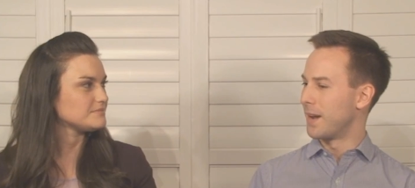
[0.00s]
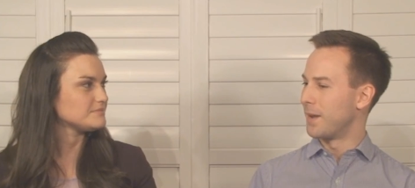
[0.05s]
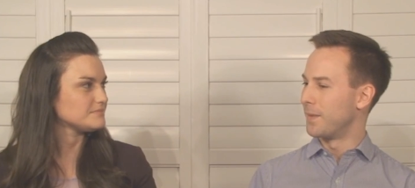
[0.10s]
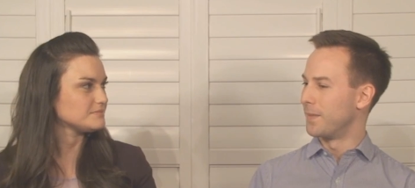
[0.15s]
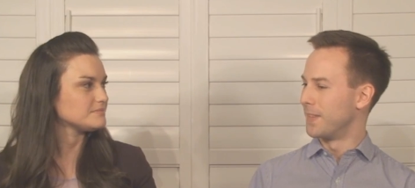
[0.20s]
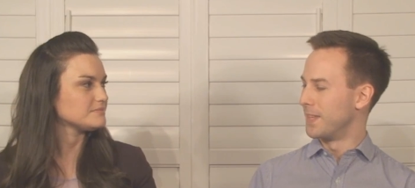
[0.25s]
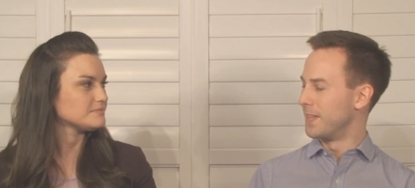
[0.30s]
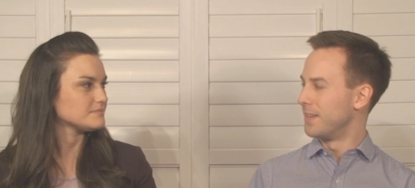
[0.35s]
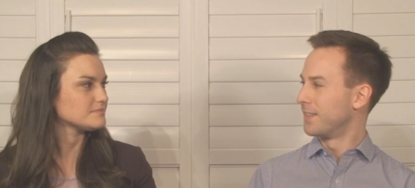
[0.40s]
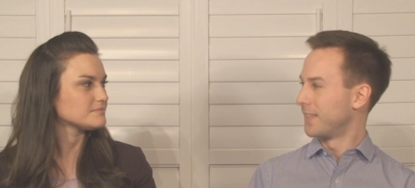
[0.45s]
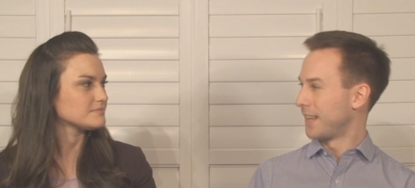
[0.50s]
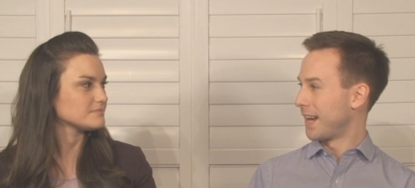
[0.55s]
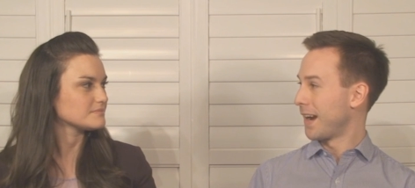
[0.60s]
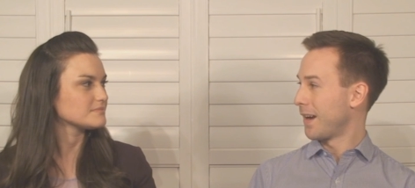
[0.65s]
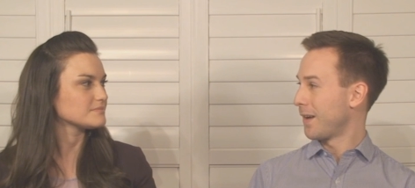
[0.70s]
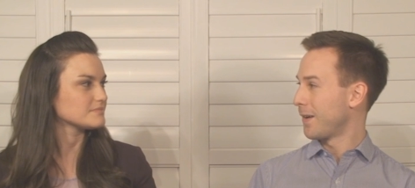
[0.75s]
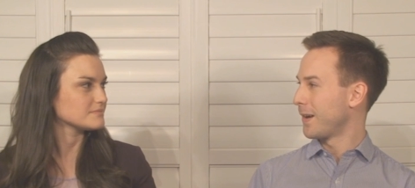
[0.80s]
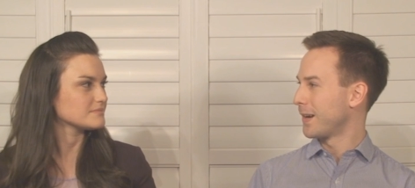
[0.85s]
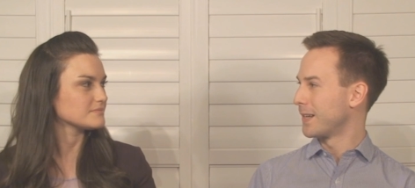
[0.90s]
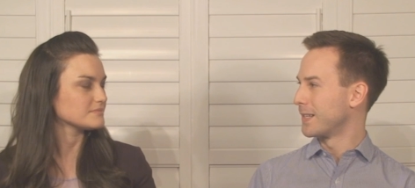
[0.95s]
Speaker 1: down these
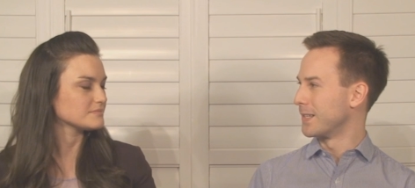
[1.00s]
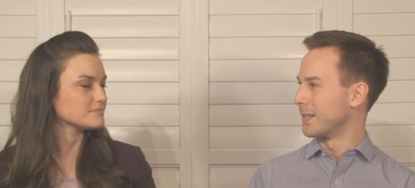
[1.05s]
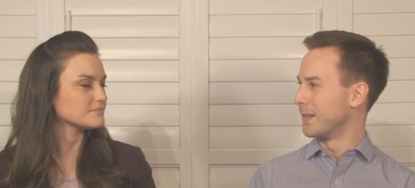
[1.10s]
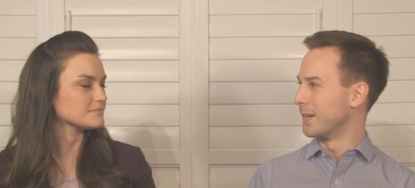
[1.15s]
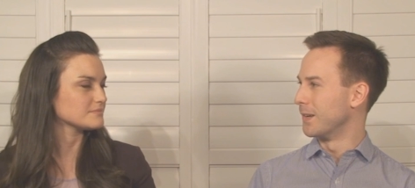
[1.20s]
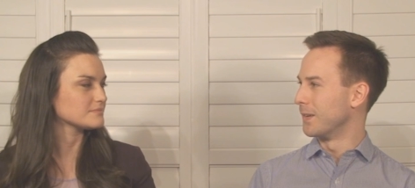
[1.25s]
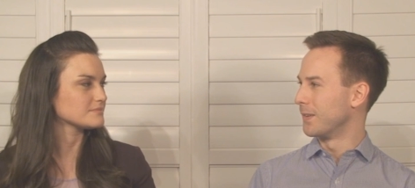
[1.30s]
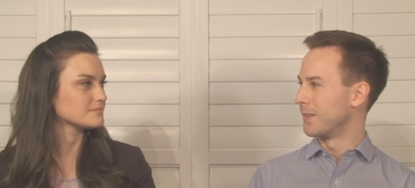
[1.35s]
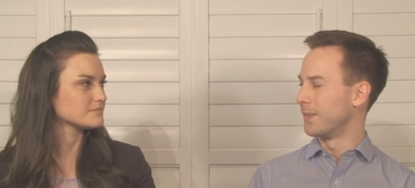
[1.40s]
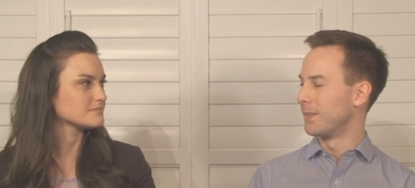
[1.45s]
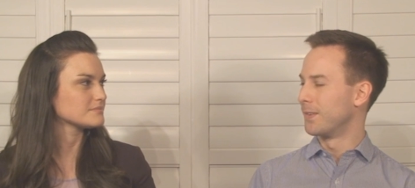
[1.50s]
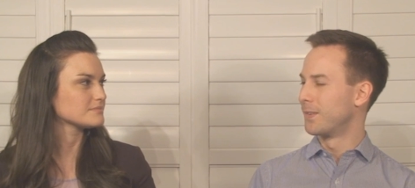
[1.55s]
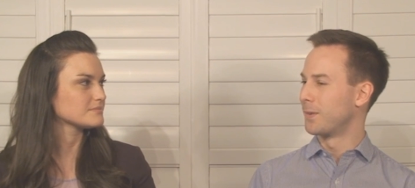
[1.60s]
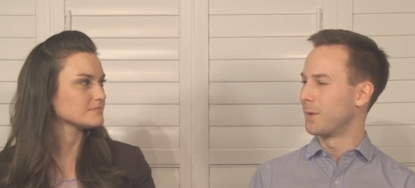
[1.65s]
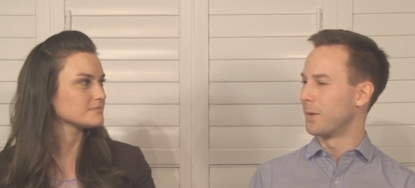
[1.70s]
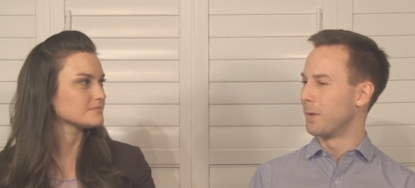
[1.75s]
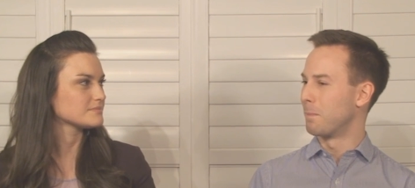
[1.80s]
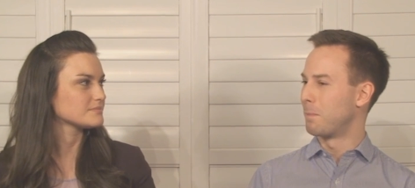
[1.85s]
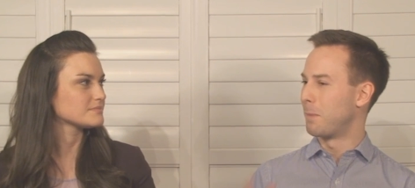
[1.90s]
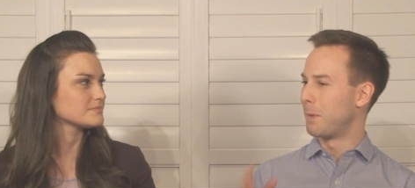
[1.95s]
characters mm. and
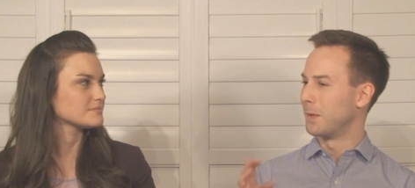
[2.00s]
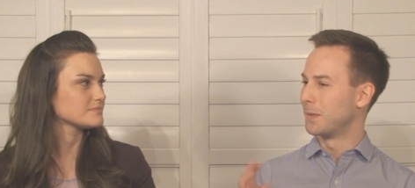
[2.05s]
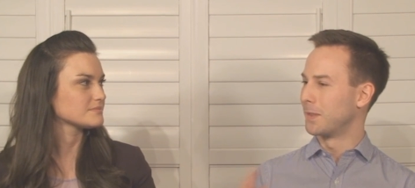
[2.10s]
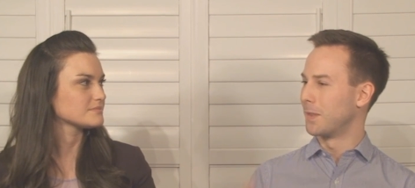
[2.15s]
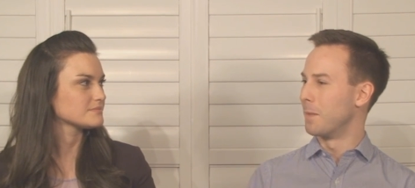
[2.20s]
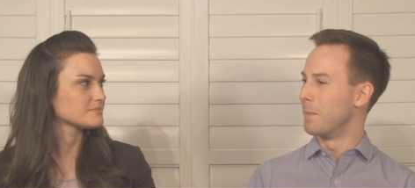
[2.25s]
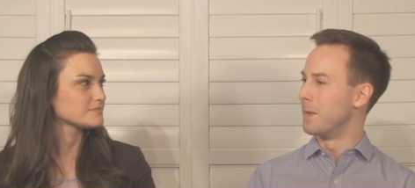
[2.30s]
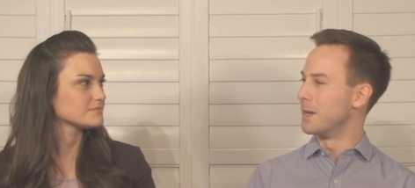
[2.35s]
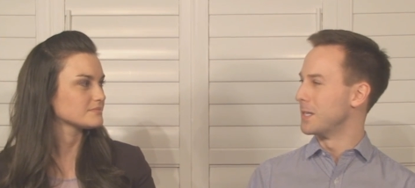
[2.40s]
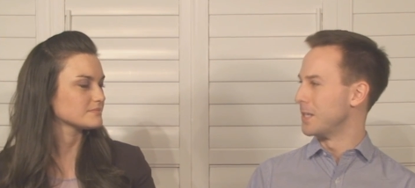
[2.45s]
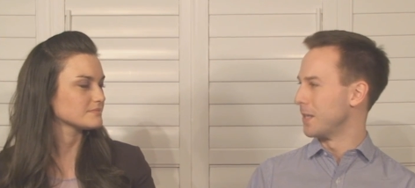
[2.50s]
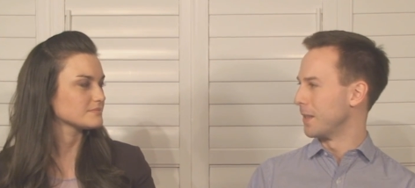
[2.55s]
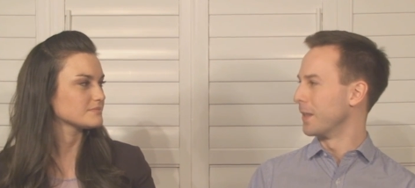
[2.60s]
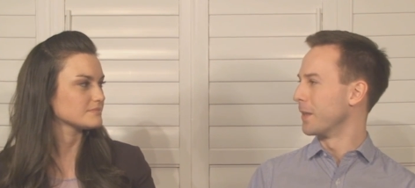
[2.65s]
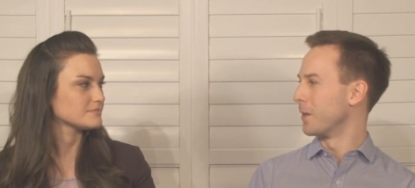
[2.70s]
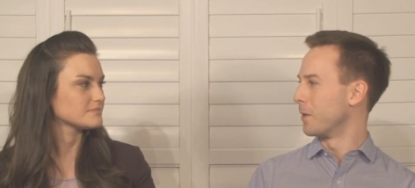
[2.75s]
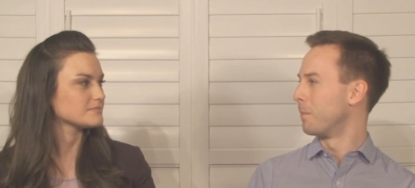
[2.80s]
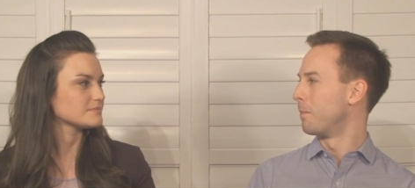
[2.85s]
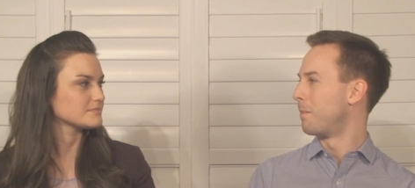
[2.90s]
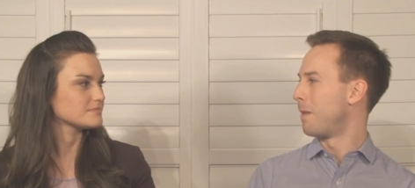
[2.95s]
sort of put them into
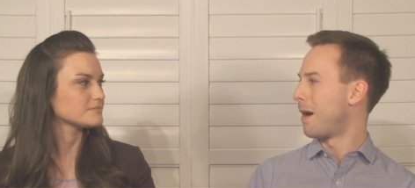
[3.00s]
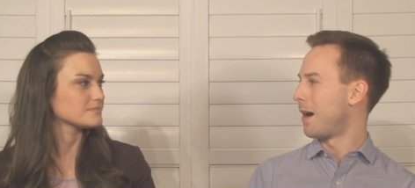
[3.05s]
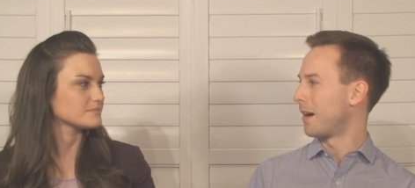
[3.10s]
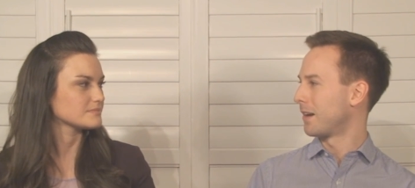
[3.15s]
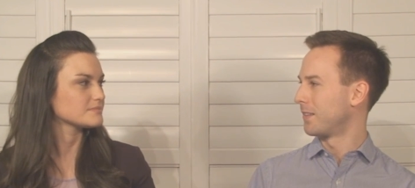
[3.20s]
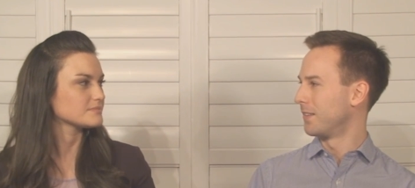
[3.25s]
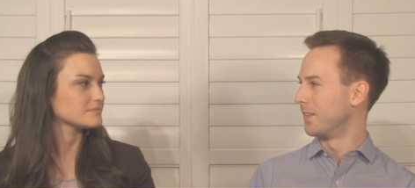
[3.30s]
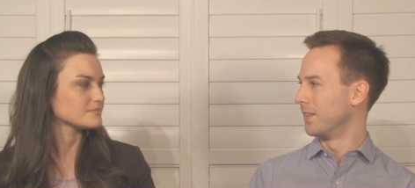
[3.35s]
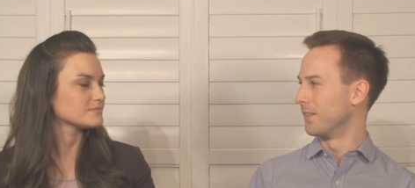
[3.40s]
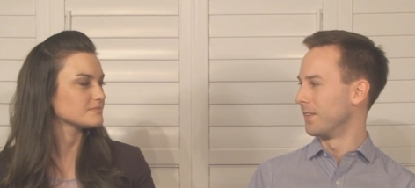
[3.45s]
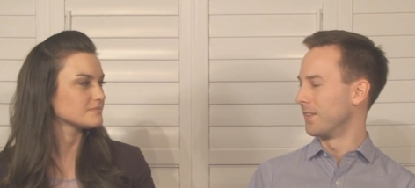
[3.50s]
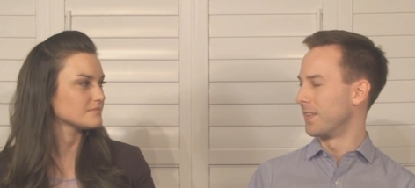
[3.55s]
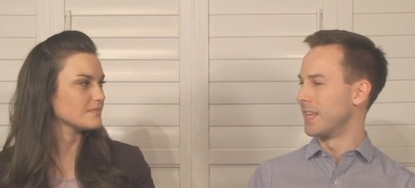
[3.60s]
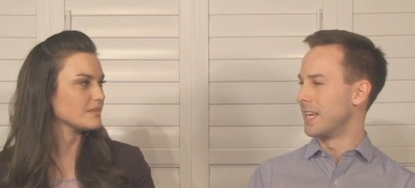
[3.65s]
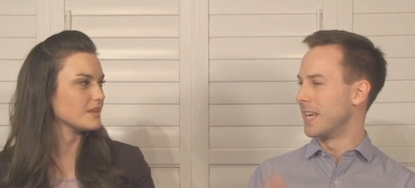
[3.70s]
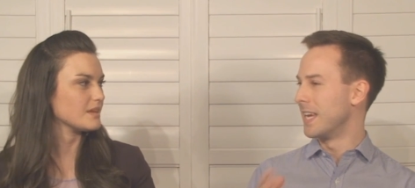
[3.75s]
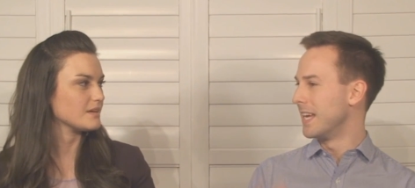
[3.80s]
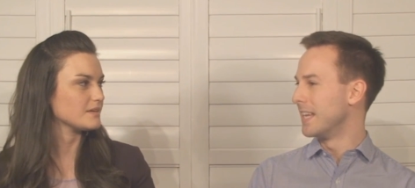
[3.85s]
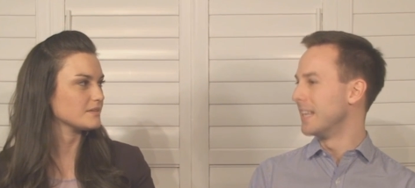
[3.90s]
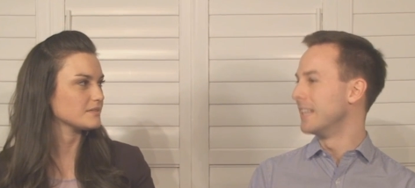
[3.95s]
little boxes. The
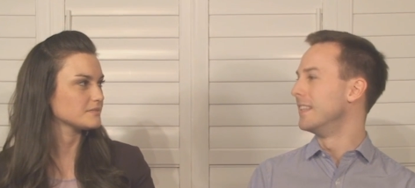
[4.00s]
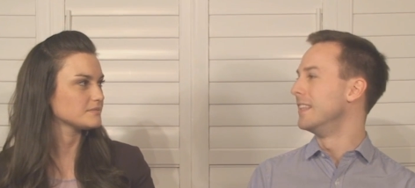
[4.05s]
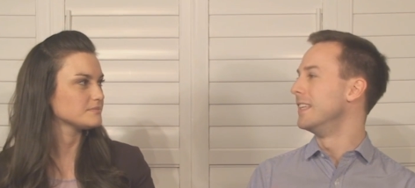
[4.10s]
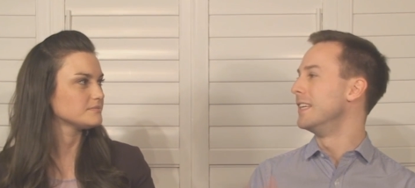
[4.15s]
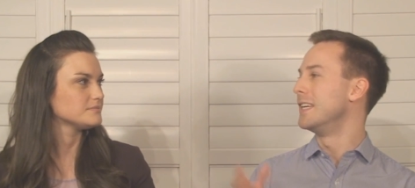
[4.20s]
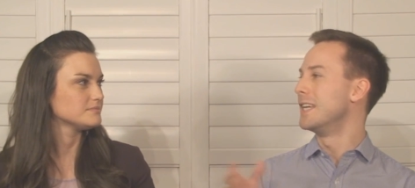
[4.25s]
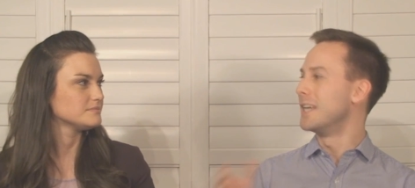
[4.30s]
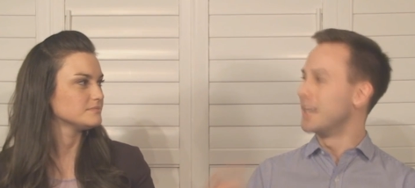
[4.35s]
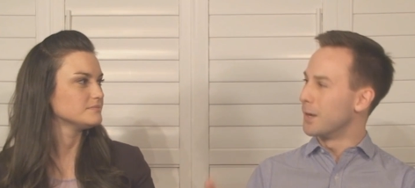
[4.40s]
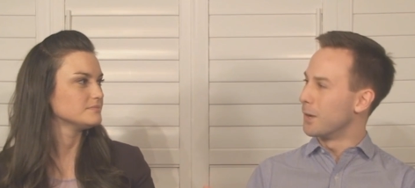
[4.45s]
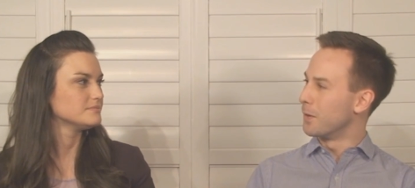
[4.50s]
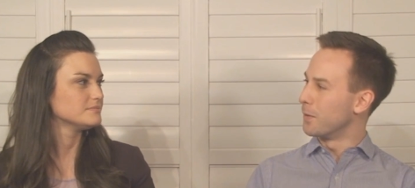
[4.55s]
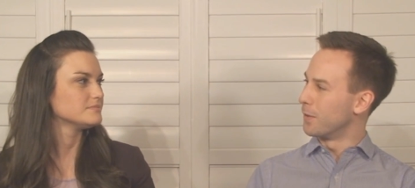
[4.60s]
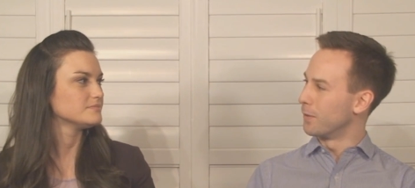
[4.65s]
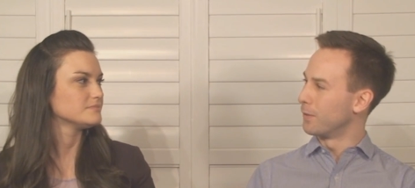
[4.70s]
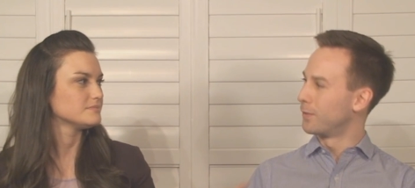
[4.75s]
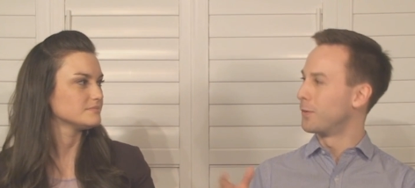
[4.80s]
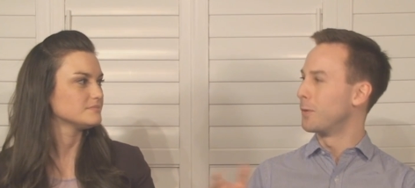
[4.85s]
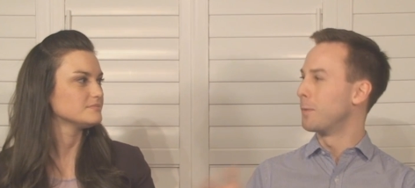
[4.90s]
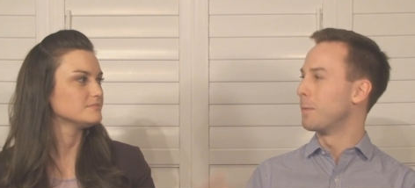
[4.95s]
yeah. id, the ego, the
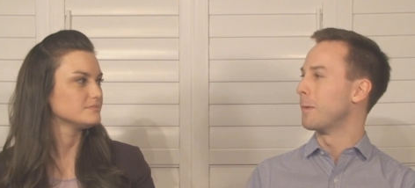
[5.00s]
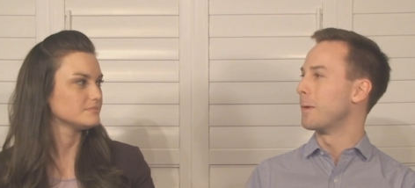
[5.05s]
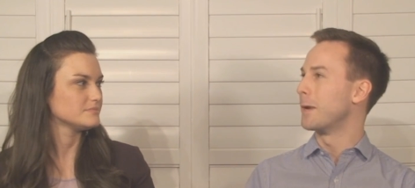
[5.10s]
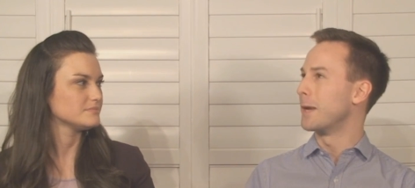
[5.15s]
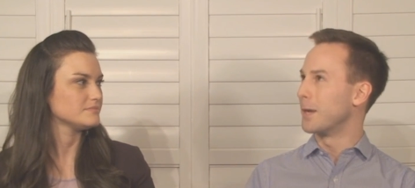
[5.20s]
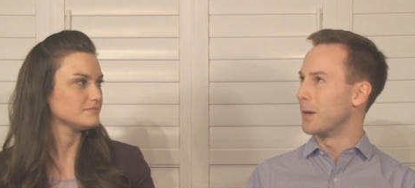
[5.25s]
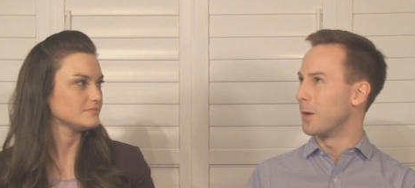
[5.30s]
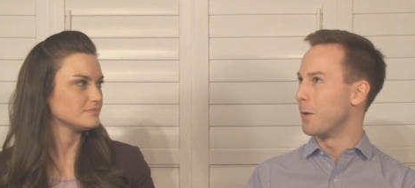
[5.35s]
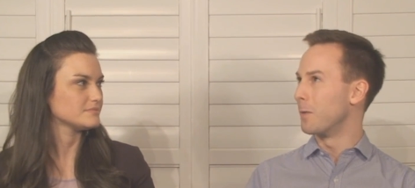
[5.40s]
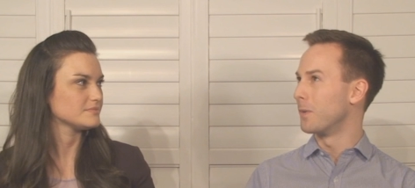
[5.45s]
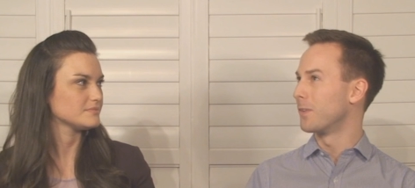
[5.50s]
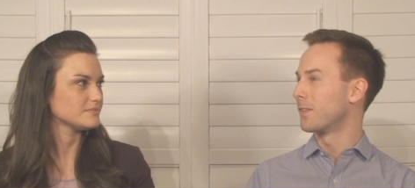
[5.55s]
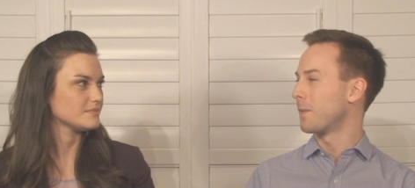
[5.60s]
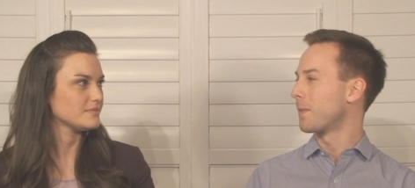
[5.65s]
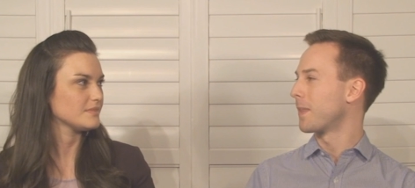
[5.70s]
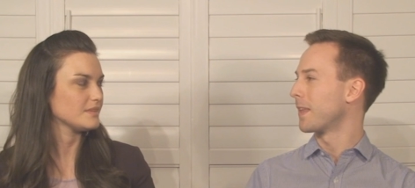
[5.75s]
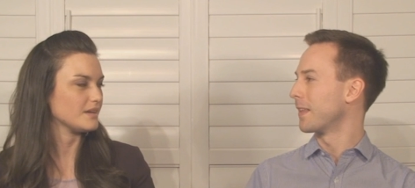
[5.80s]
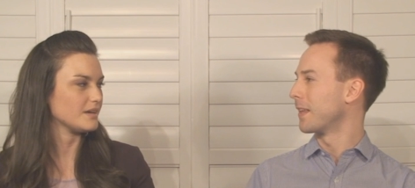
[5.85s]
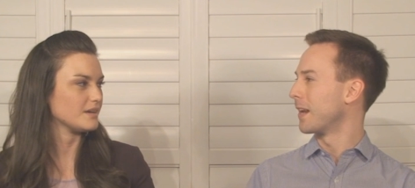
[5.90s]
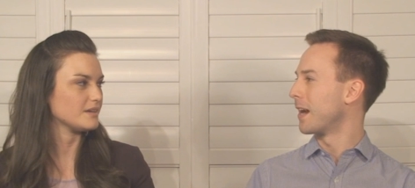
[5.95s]
super ego is something yeah.